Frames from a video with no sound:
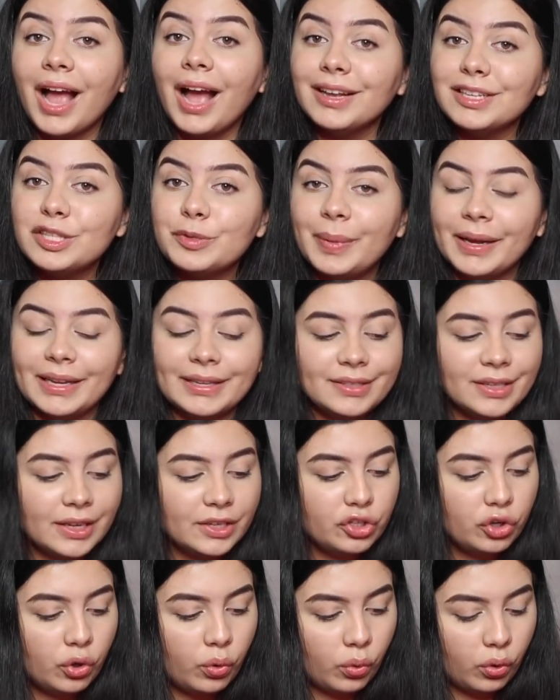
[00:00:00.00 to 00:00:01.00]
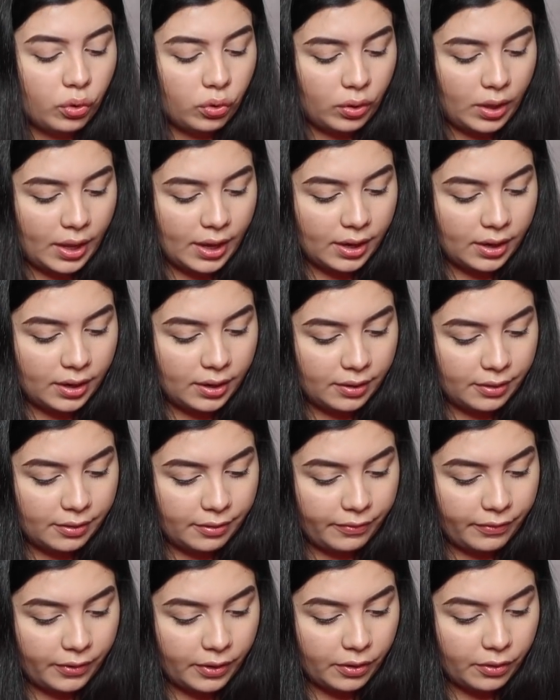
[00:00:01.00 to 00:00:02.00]
I spent a total
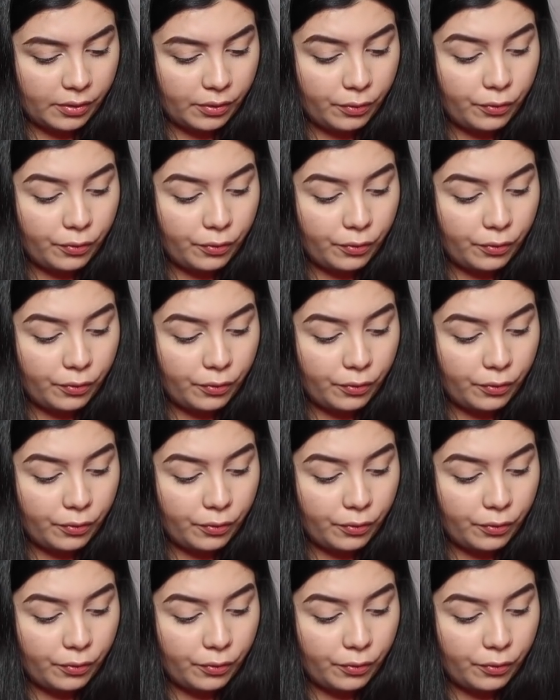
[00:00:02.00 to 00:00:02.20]
of